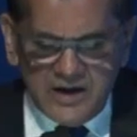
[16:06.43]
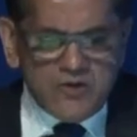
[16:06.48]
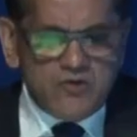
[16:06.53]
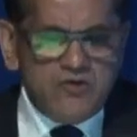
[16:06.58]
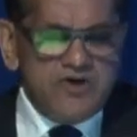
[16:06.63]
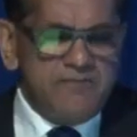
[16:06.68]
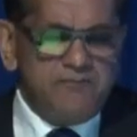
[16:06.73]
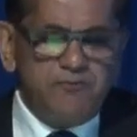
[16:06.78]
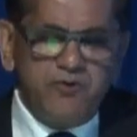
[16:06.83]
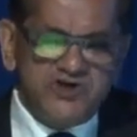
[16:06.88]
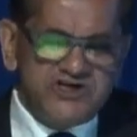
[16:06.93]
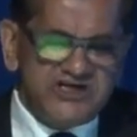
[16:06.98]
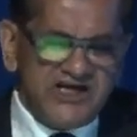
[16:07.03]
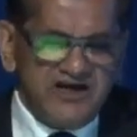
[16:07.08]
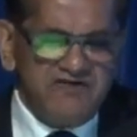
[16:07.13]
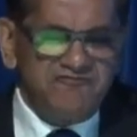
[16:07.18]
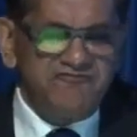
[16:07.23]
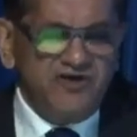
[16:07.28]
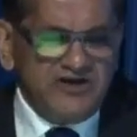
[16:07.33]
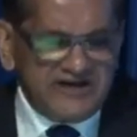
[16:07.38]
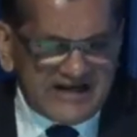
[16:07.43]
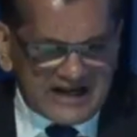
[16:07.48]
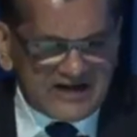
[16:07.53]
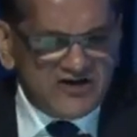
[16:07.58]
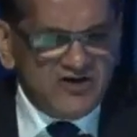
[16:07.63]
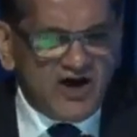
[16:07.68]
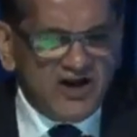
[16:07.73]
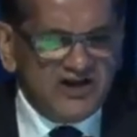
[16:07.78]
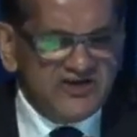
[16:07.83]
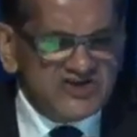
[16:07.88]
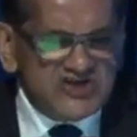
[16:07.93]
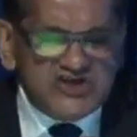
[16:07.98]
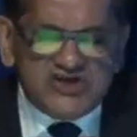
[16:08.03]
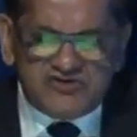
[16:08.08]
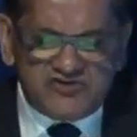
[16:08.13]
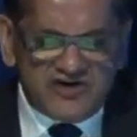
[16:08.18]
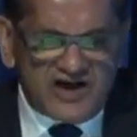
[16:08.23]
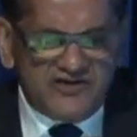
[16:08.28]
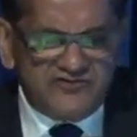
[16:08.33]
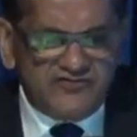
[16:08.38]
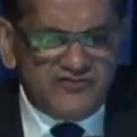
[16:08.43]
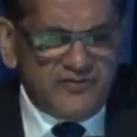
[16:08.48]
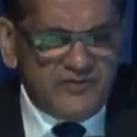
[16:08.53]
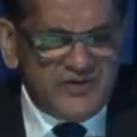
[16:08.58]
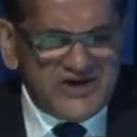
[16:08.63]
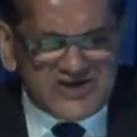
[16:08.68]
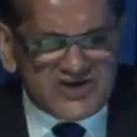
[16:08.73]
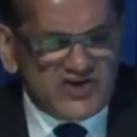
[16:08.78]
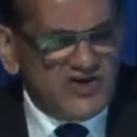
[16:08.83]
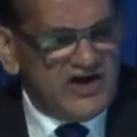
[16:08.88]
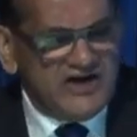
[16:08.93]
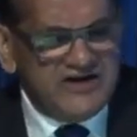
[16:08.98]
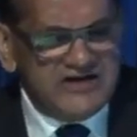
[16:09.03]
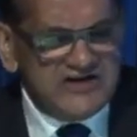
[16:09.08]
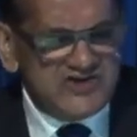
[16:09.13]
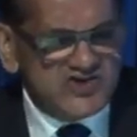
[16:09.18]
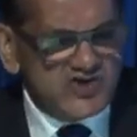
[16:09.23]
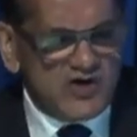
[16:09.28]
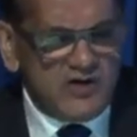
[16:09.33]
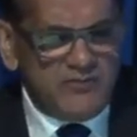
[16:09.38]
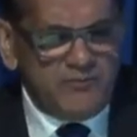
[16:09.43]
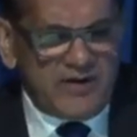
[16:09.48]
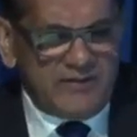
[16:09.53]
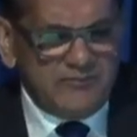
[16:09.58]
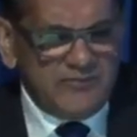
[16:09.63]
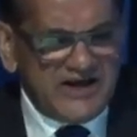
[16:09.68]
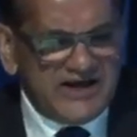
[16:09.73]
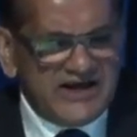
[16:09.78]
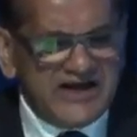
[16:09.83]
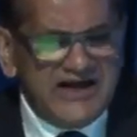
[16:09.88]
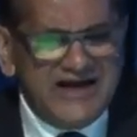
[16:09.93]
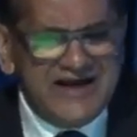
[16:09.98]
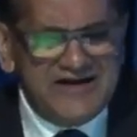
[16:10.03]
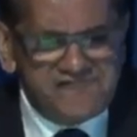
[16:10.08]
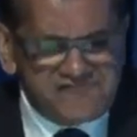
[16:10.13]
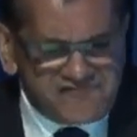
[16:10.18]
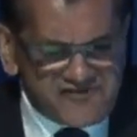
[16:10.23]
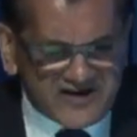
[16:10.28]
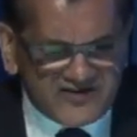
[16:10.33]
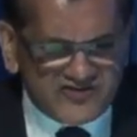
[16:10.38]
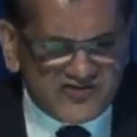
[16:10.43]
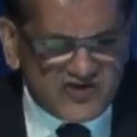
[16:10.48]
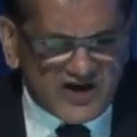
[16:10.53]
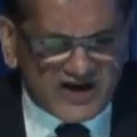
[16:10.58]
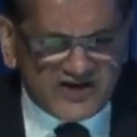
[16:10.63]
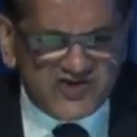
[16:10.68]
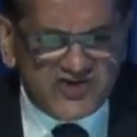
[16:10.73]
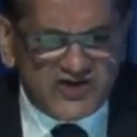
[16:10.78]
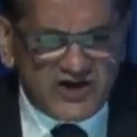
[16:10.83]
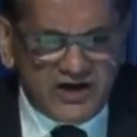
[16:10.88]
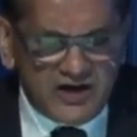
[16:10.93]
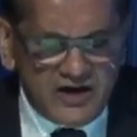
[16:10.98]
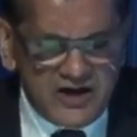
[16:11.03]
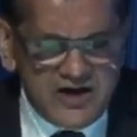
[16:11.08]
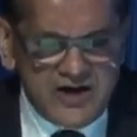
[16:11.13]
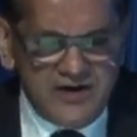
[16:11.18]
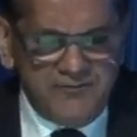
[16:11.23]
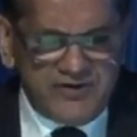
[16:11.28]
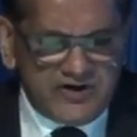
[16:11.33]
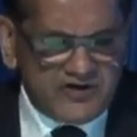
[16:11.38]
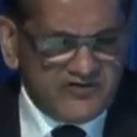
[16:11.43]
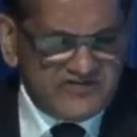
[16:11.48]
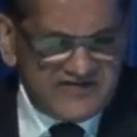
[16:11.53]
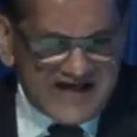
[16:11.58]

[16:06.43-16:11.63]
We are pushing for technology transformation and digital public infrastructure, because